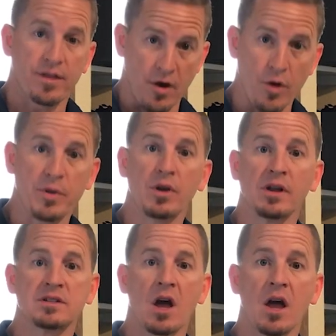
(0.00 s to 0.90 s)

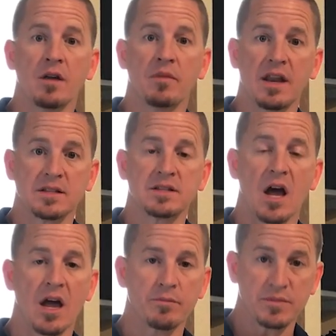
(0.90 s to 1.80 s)
therapeutic time. That is
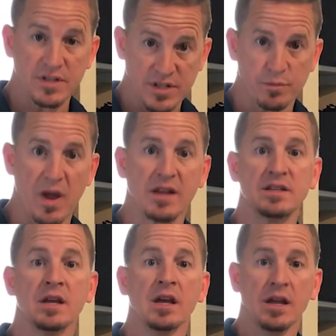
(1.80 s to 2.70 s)
time spent
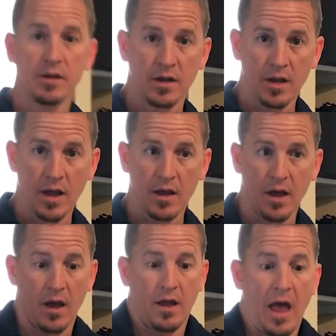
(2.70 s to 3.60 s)

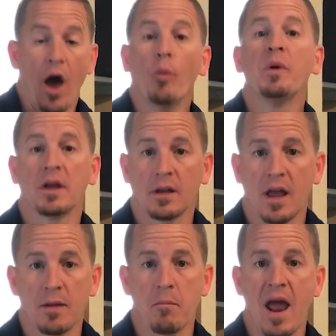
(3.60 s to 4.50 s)
helping
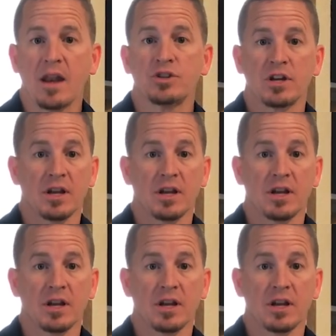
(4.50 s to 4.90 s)
and managing